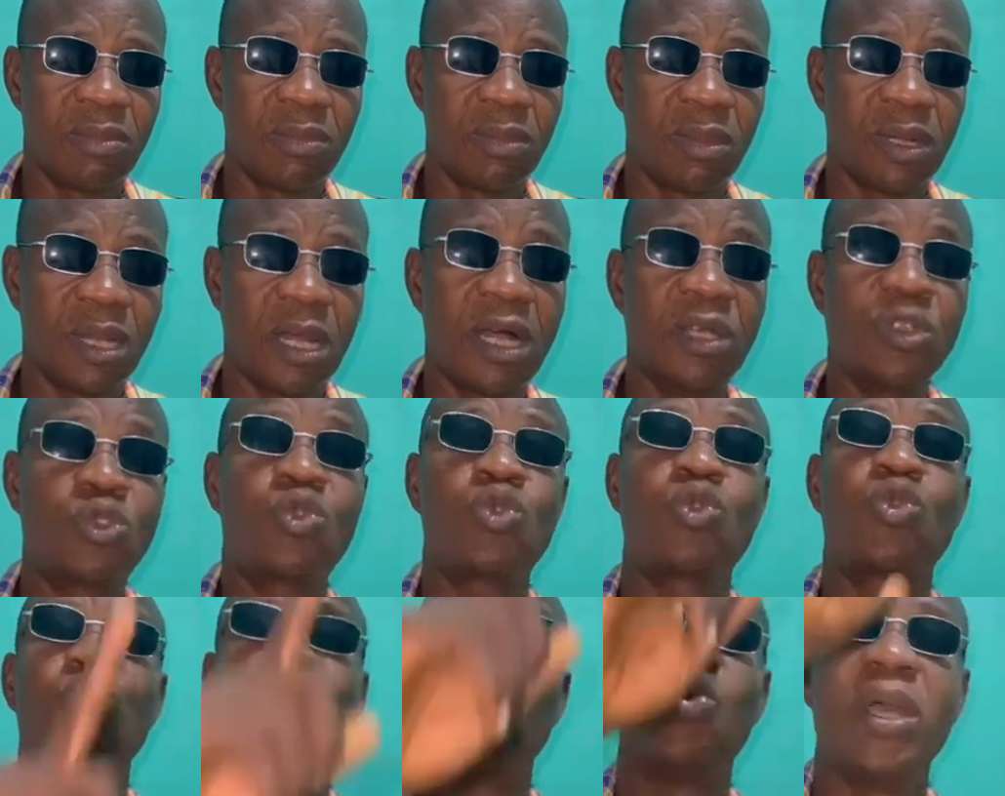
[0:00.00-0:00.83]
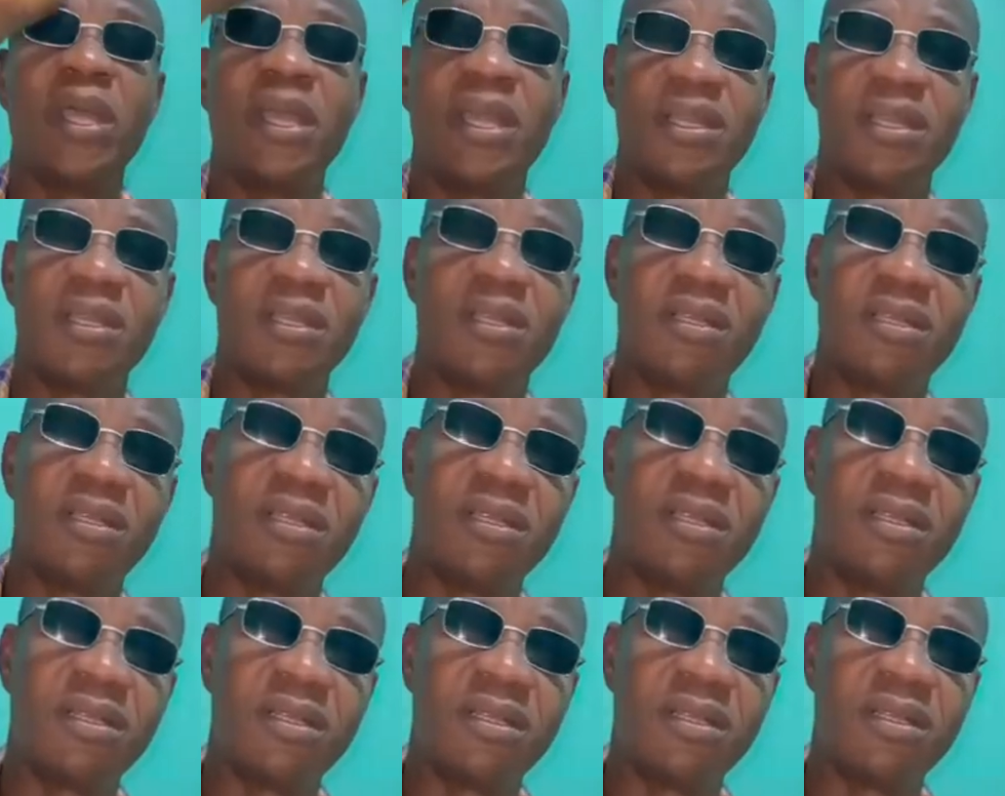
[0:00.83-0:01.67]
I swear
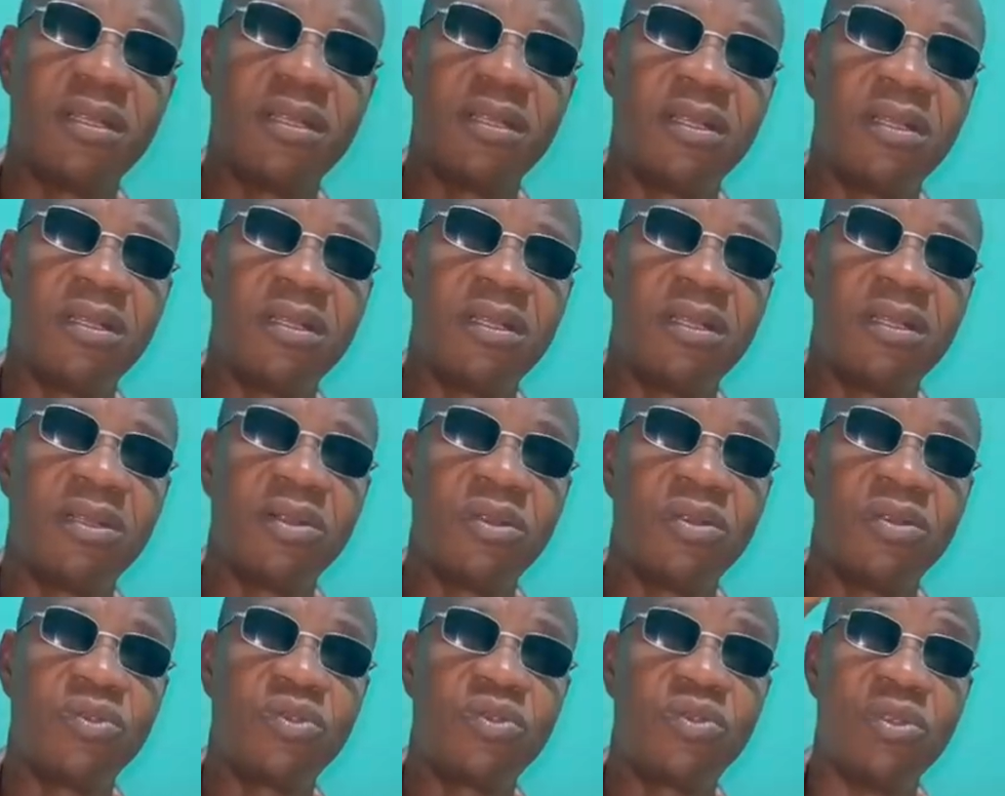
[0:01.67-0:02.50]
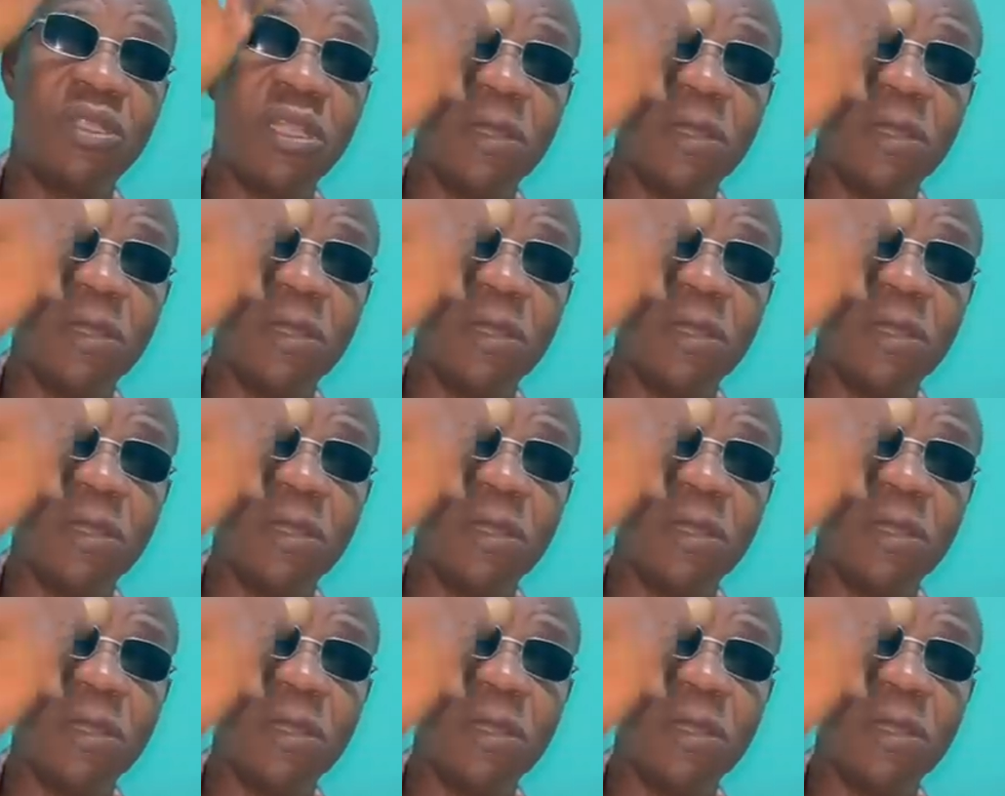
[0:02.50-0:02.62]
to the